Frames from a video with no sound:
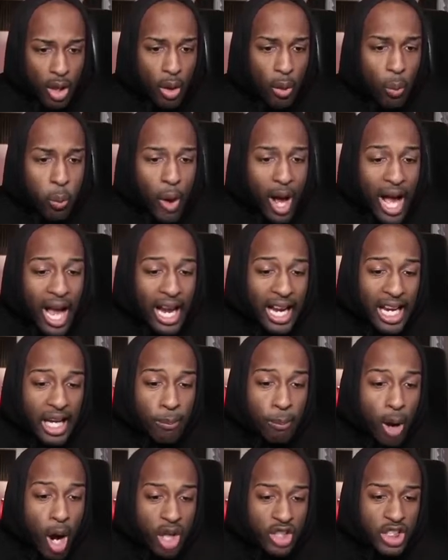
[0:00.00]
Why
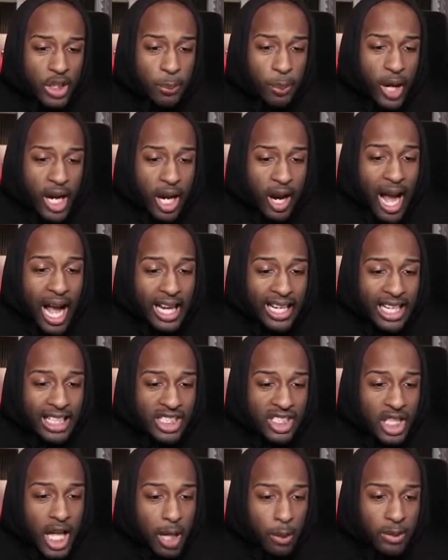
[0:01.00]
in multiplayer I get
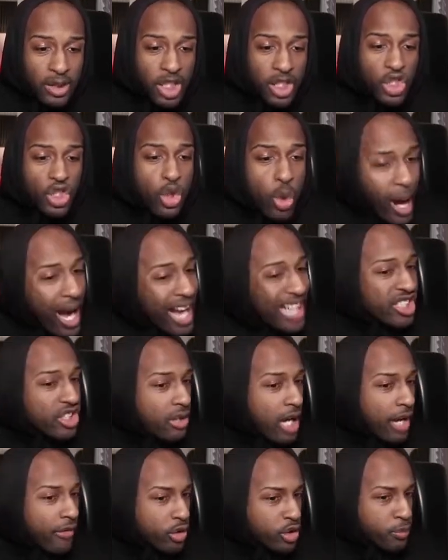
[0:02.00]
stuck with the trash
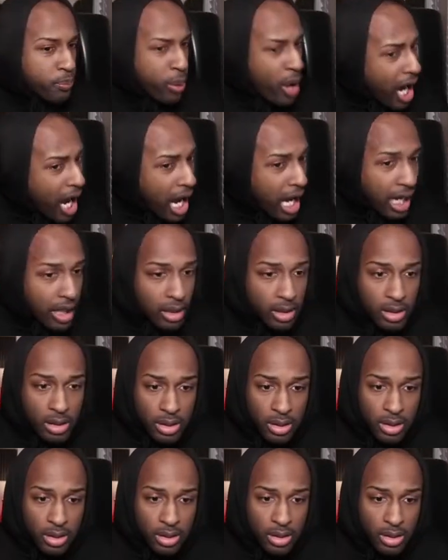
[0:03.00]
levels, bruh?
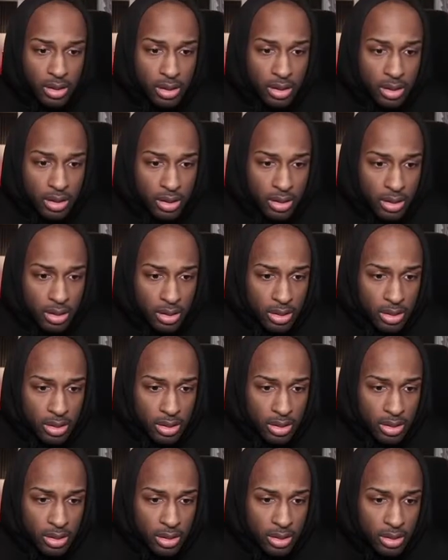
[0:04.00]

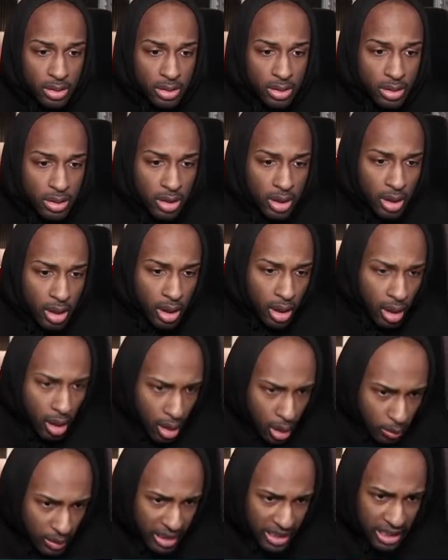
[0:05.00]

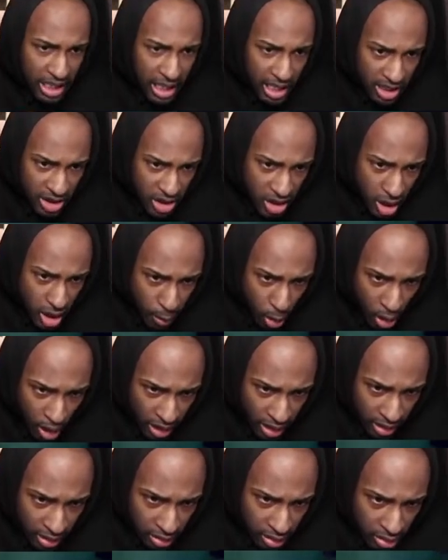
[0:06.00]
Oh my gosh, come
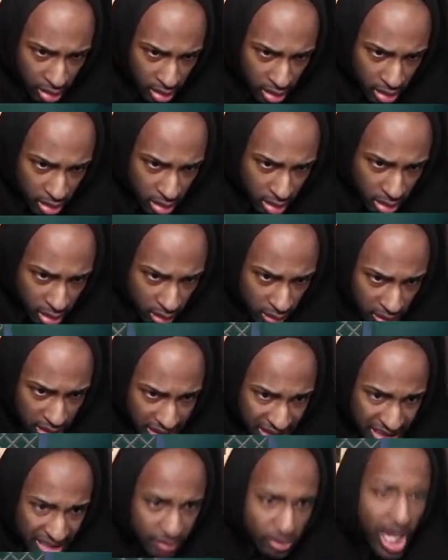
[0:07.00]
on.
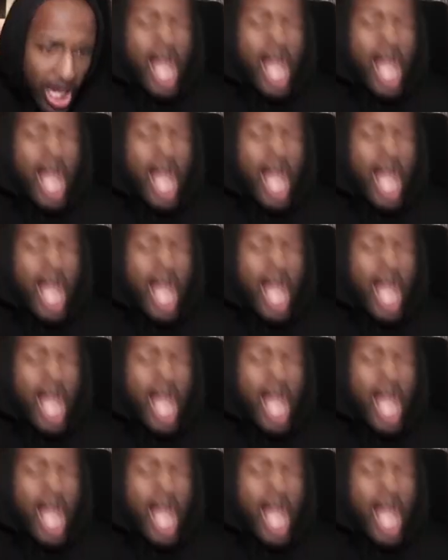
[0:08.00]
No,